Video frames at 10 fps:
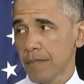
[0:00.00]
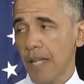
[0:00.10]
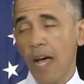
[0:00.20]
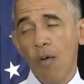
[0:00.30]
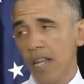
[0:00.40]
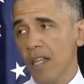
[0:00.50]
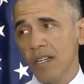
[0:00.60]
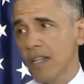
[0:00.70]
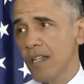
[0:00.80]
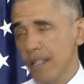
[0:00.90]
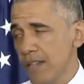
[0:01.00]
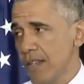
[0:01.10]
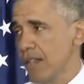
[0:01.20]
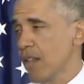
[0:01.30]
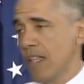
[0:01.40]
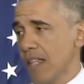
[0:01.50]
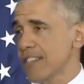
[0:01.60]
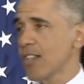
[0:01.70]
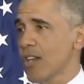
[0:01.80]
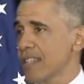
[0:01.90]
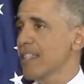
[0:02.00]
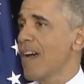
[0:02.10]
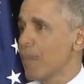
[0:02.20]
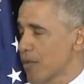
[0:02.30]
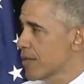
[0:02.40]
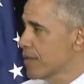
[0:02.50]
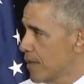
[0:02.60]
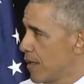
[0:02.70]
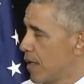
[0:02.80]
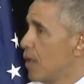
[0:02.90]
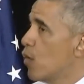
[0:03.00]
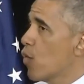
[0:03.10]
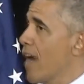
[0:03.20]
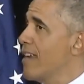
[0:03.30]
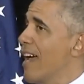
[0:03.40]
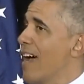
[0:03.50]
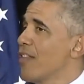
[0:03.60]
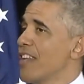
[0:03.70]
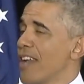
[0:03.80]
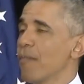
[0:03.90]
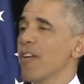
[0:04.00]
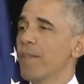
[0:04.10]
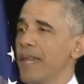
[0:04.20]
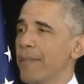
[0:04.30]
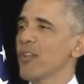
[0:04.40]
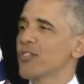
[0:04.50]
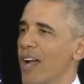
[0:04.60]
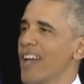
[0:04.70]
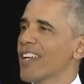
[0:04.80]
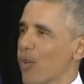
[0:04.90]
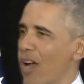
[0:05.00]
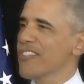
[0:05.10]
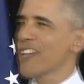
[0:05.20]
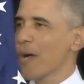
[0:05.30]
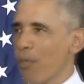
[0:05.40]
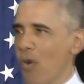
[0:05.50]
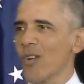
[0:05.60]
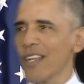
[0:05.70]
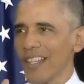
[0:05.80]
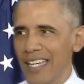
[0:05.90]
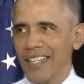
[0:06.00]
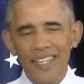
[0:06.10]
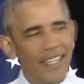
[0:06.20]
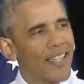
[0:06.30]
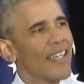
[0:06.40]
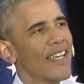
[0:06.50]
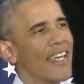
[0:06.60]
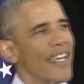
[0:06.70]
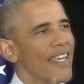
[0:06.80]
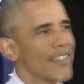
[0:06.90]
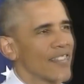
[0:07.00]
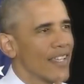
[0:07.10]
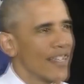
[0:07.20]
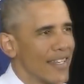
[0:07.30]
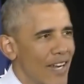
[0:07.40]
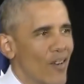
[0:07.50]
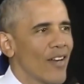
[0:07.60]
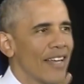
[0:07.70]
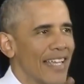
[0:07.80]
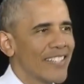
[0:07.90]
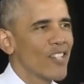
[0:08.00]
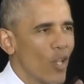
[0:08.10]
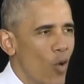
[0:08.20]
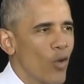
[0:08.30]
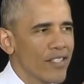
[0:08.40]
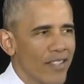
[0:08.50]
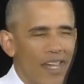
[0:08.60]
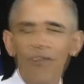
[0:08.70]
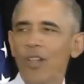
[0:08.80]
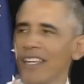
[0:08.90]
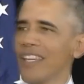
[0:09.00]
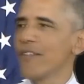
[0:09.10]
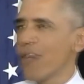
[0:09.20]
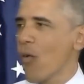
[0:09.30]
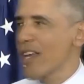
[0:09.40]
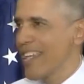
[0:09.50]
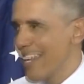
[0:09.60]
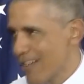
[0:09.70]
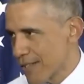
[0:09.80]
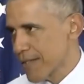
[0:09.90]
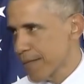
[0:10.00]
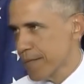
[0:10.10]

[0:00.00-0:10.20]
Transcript: Now let's look at the numbers. Right now, the number of people trying to cross our border illegally is near its lowest level in 40 years.